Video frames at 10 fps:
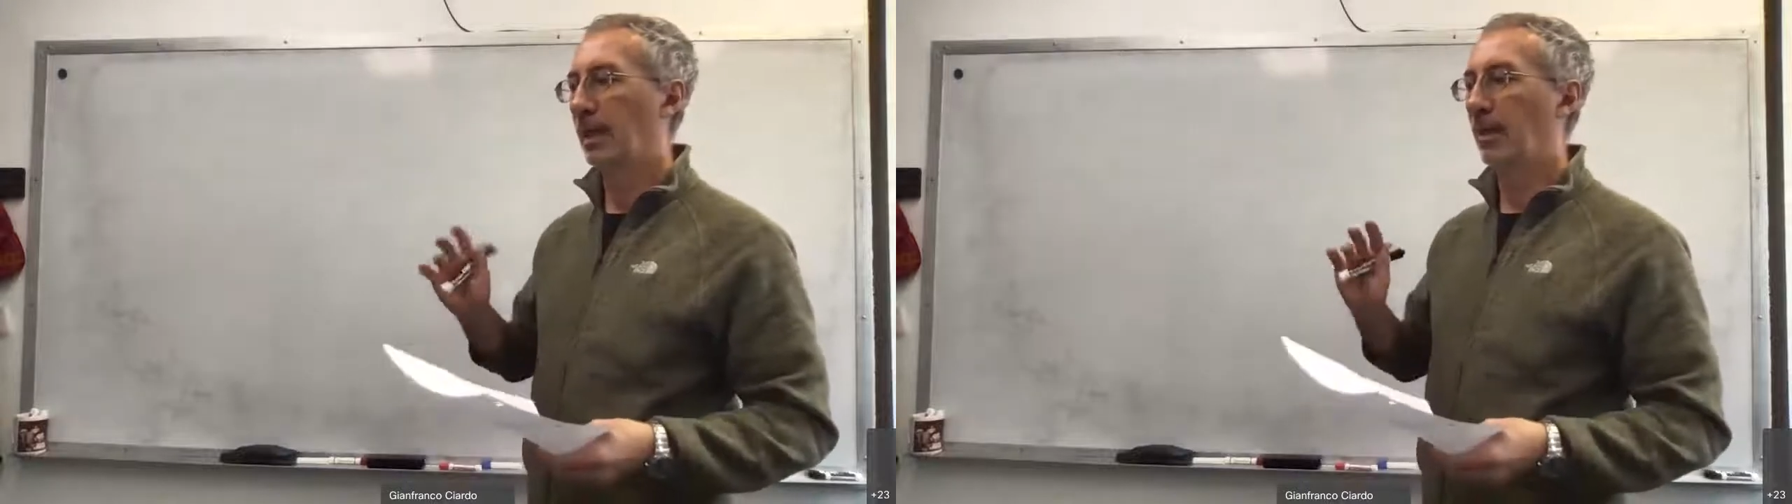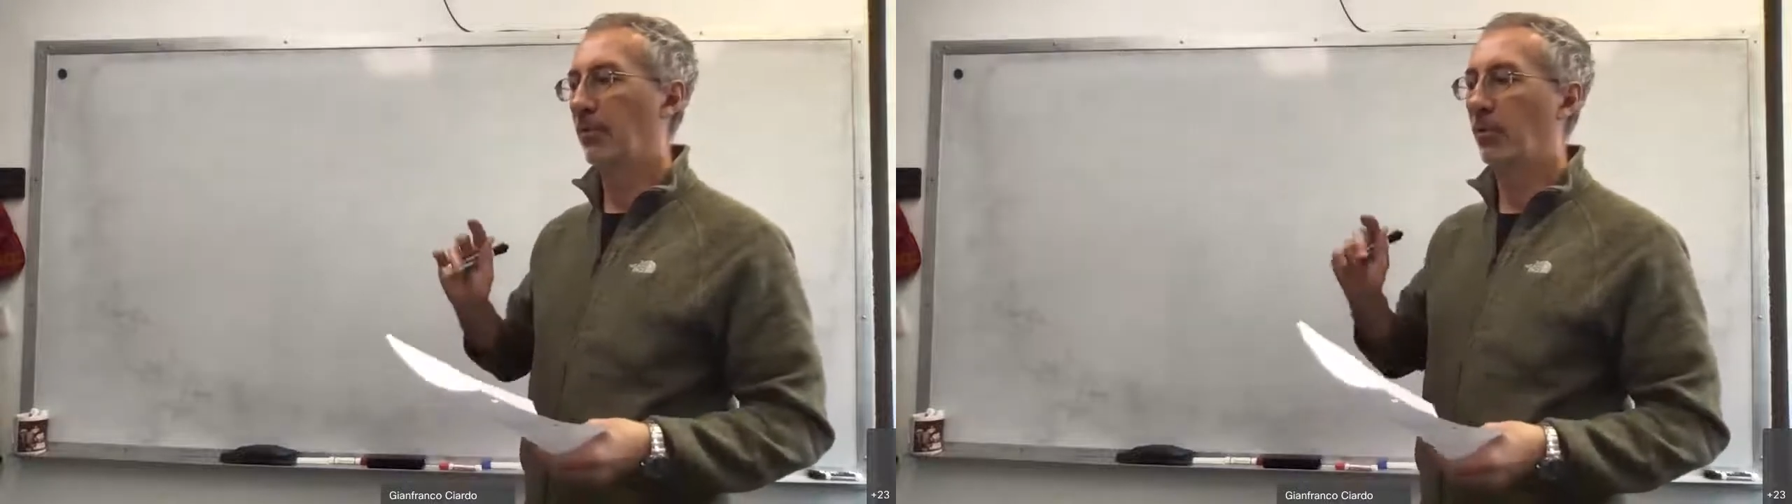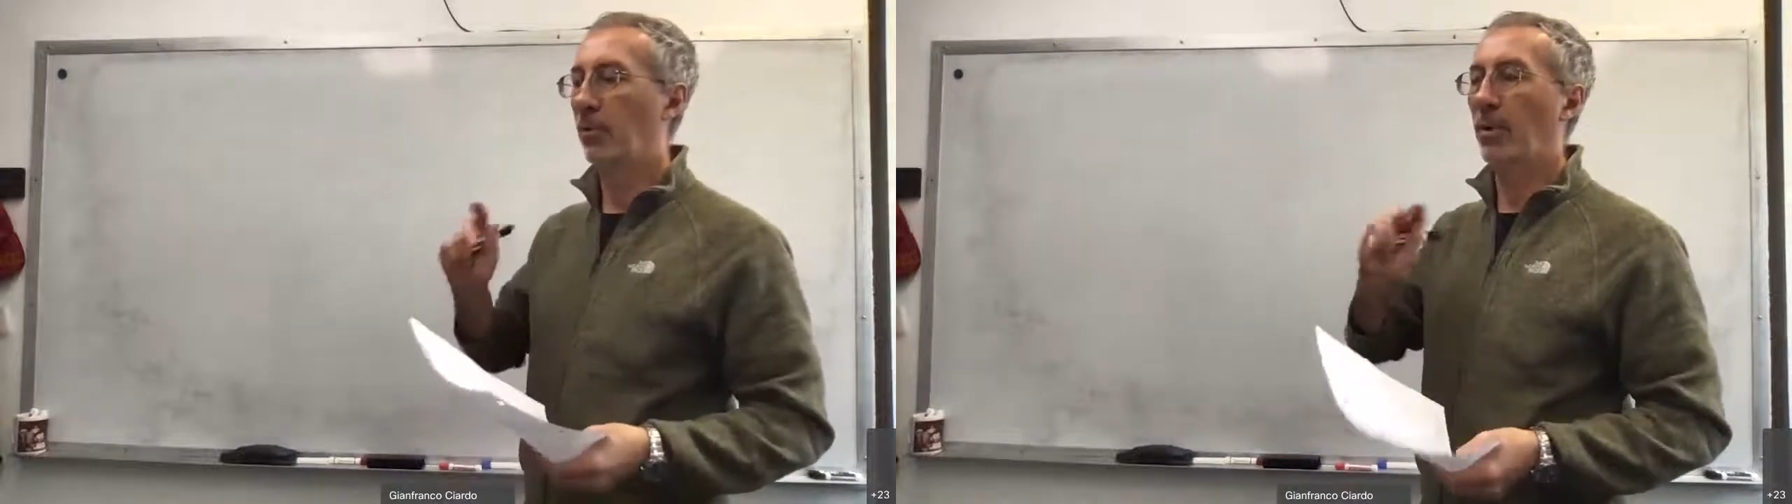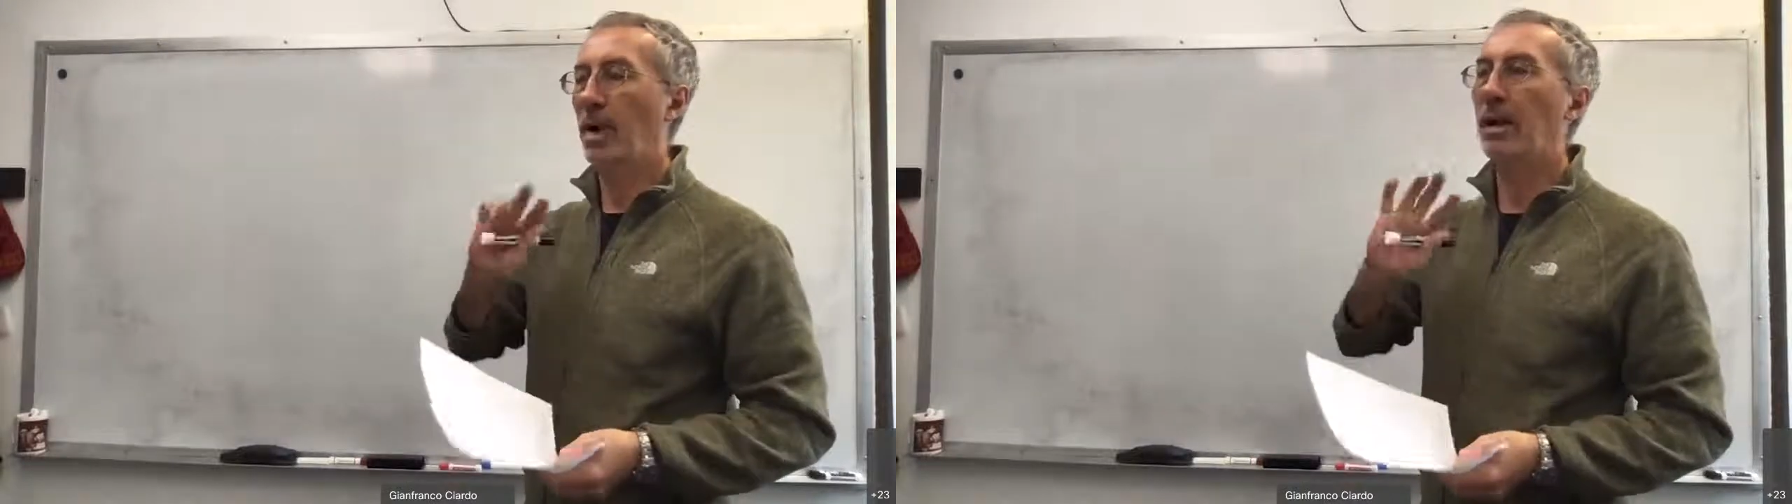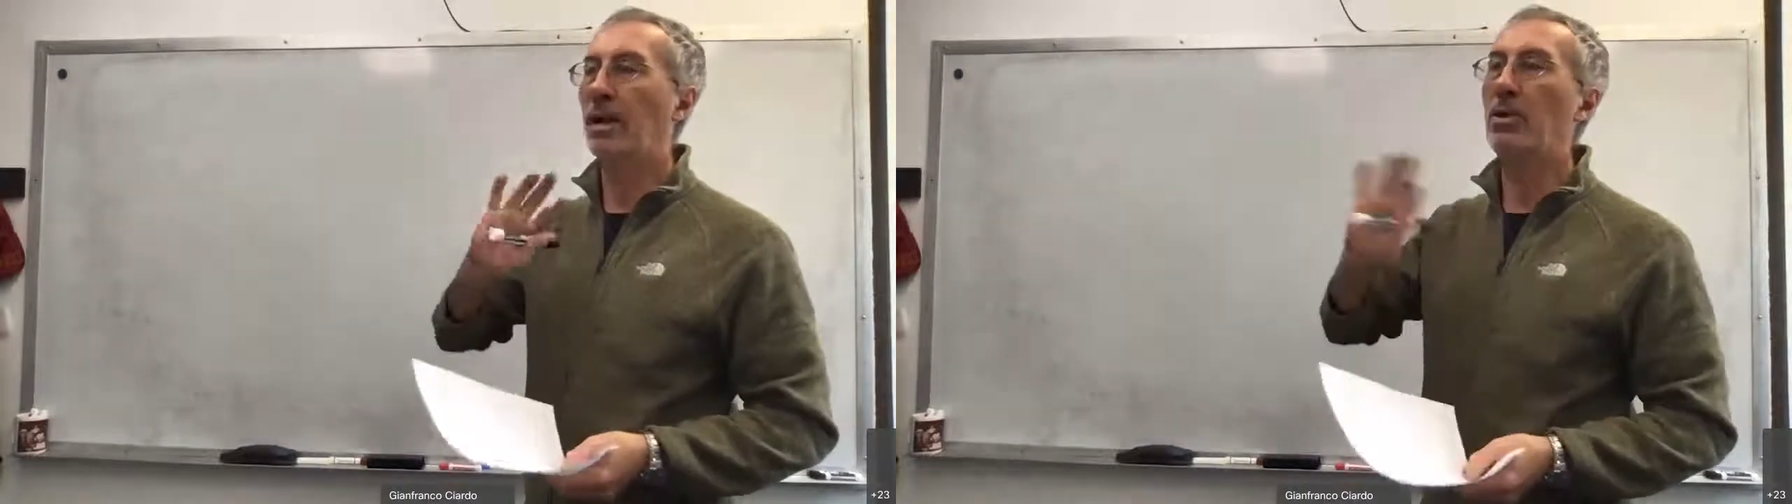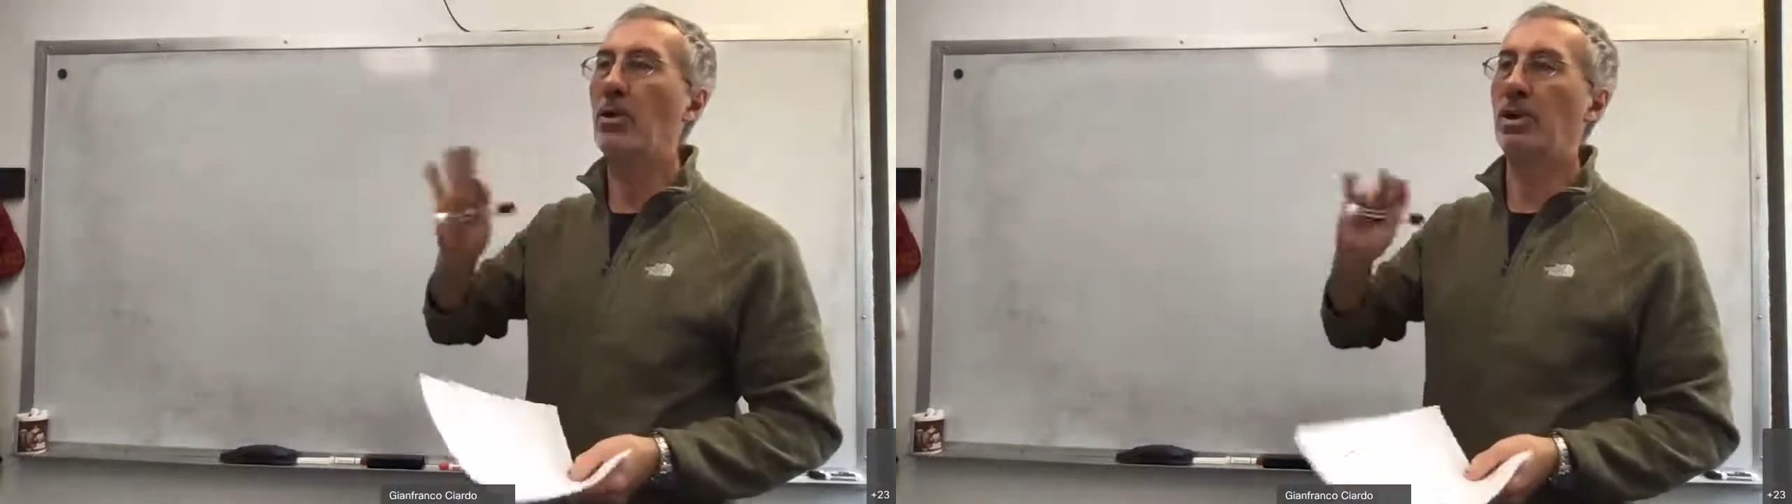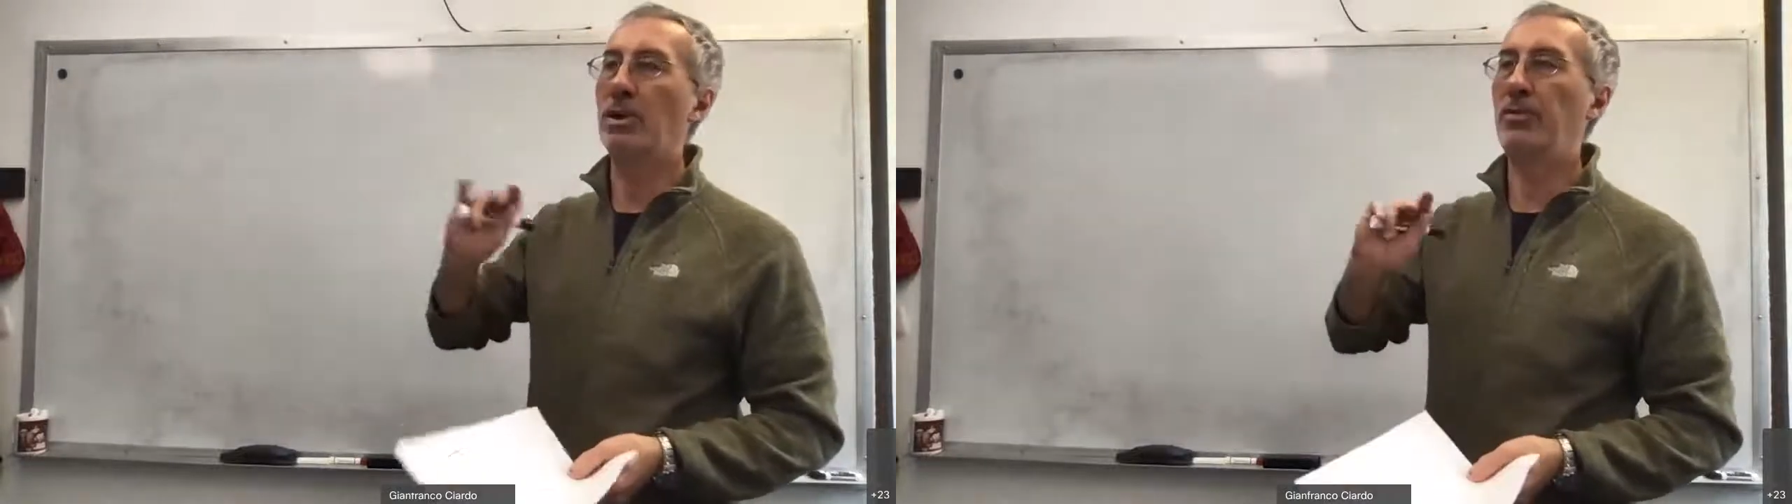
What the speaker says: if you